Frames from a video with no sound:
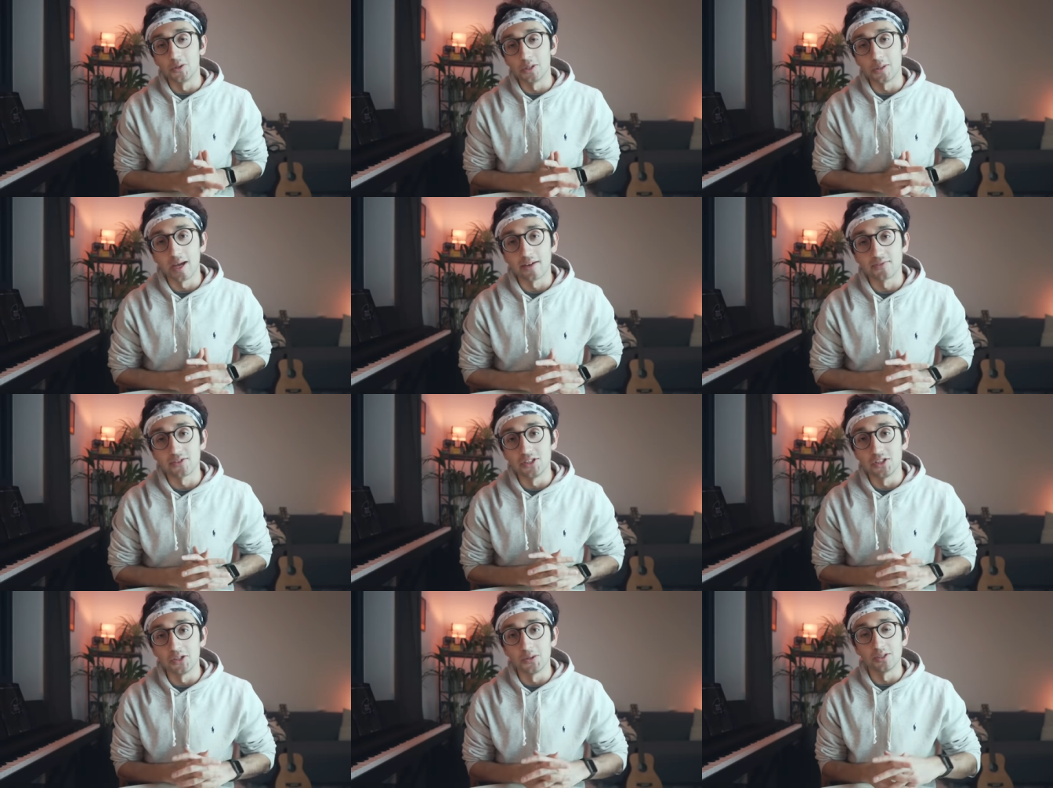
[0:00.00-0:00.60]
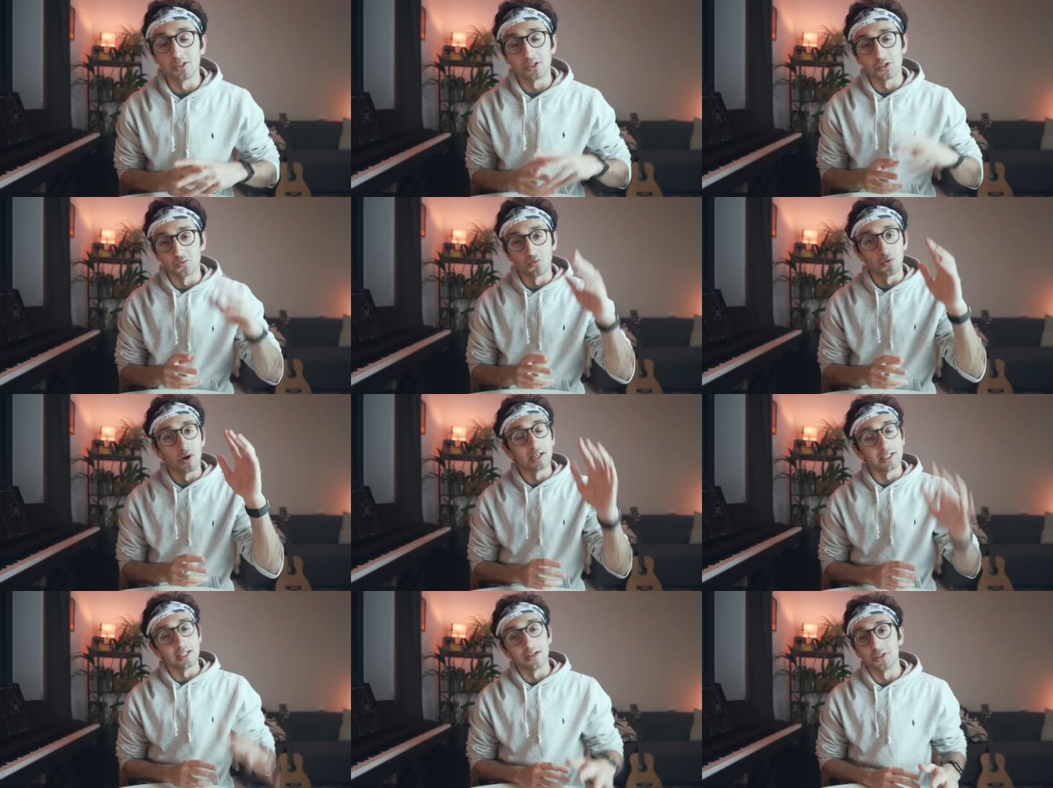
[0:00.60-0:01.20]
all you have to do is
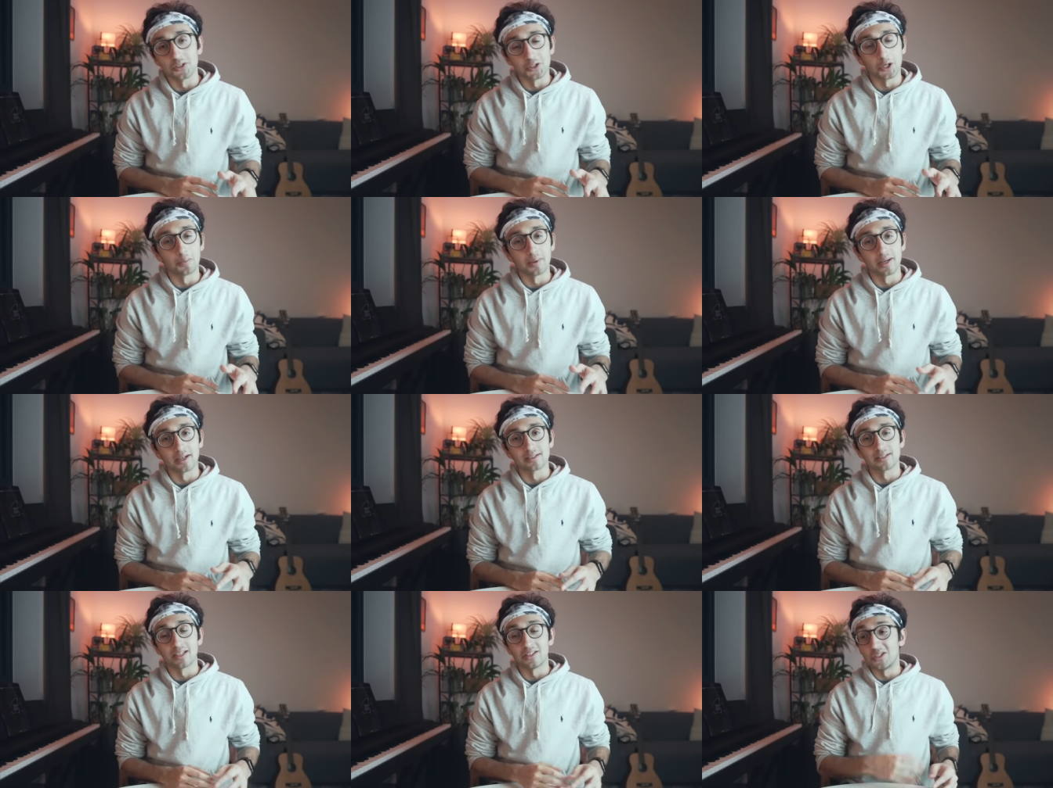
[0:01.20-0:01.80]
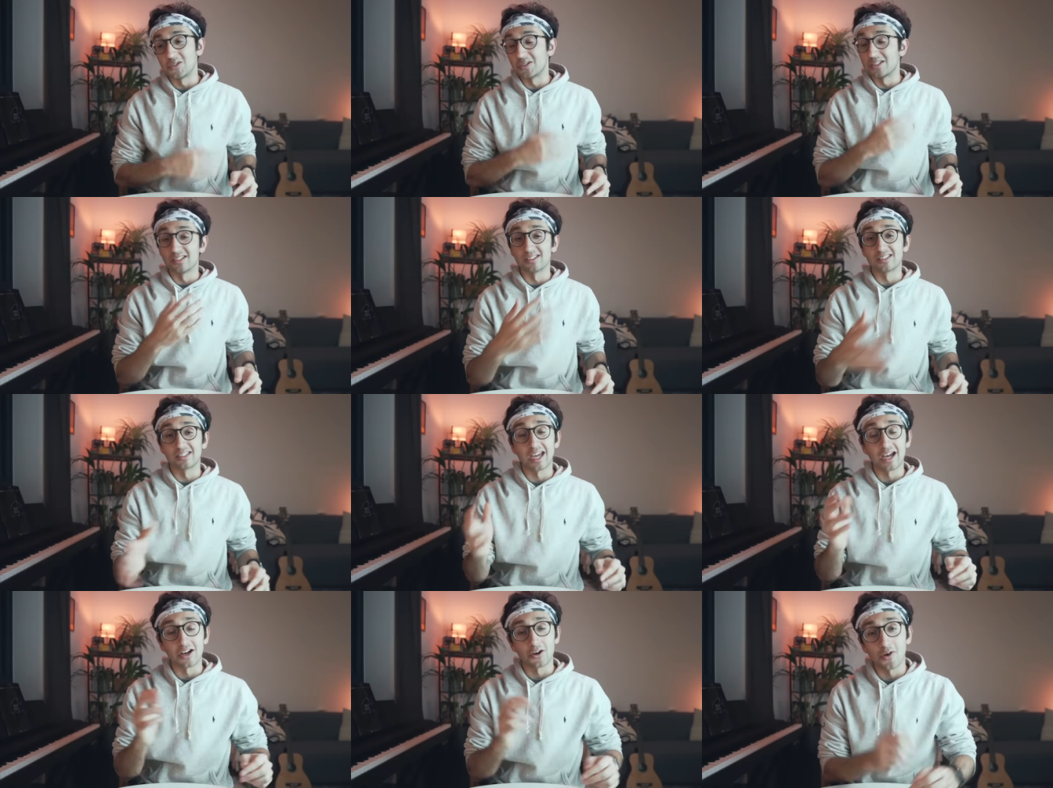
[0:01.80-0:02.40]
just write down the topics and you can
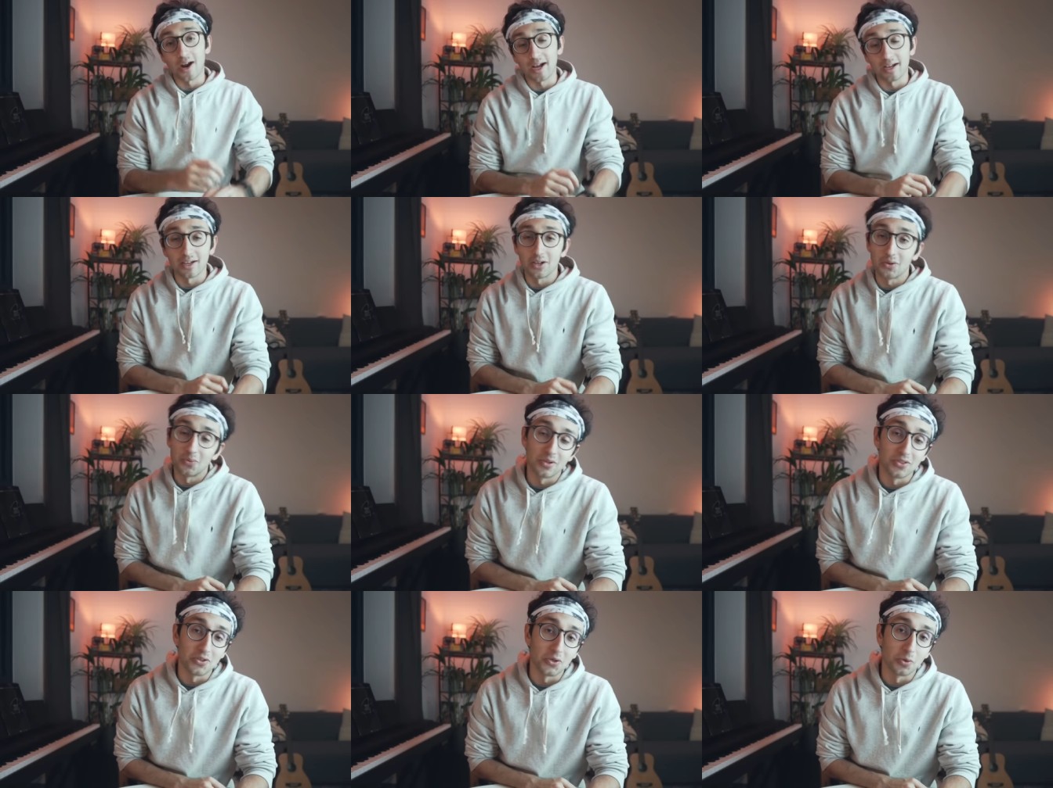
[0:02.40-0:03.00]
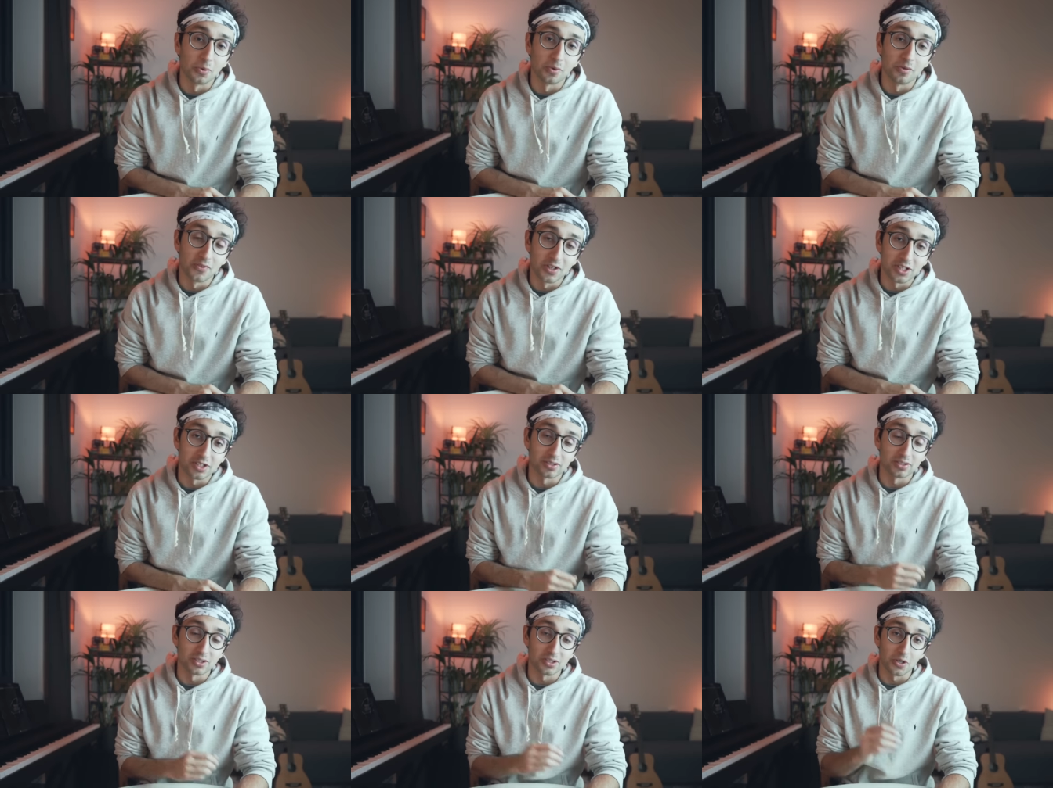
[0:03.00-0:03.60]
just get cracking with your
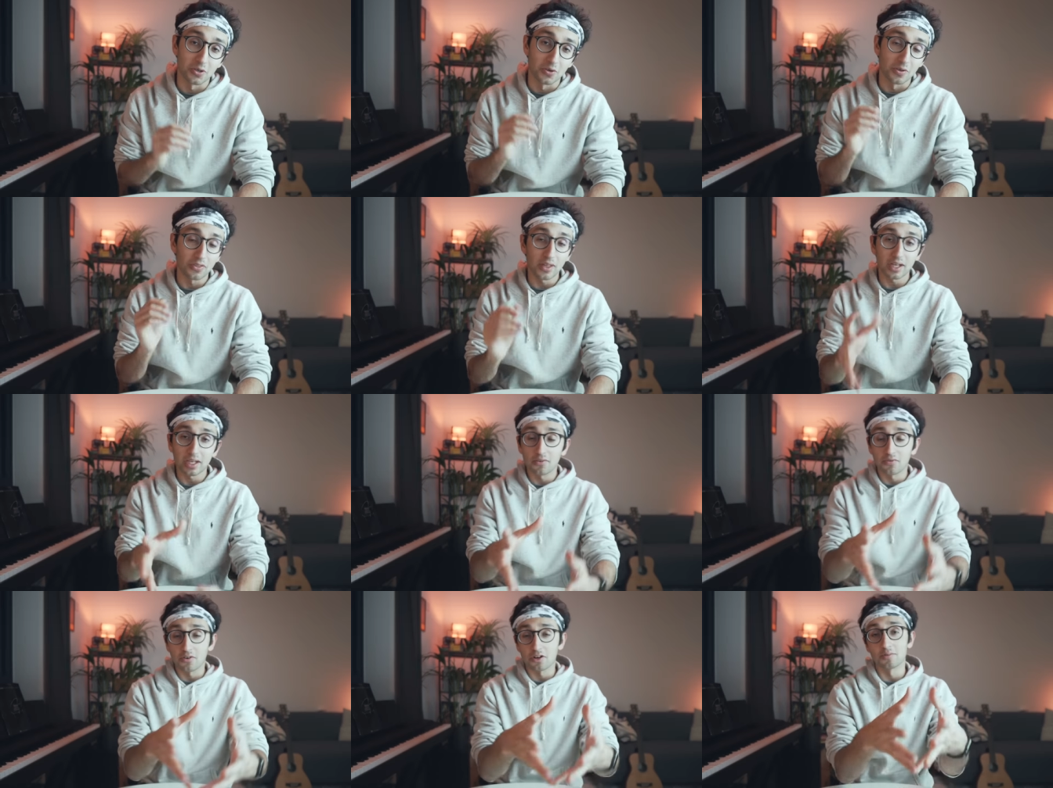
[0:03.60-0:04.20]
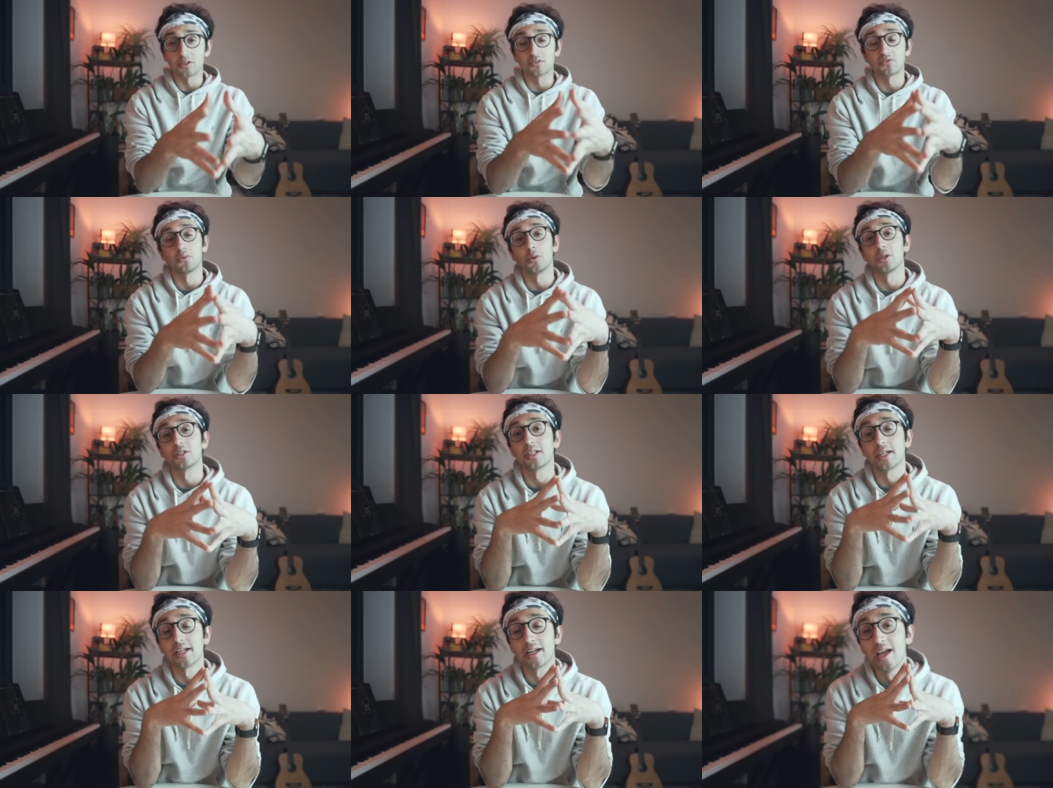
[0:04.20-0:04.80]
revision. So thank you very much for
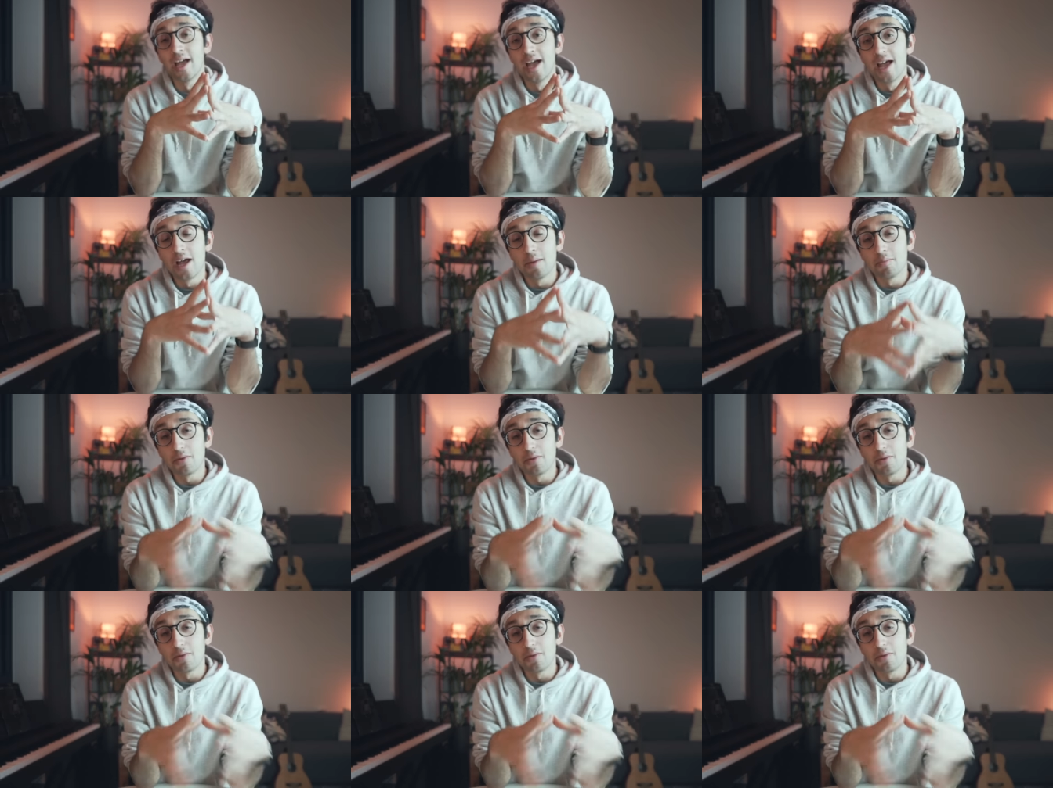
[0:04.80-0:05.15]
watching.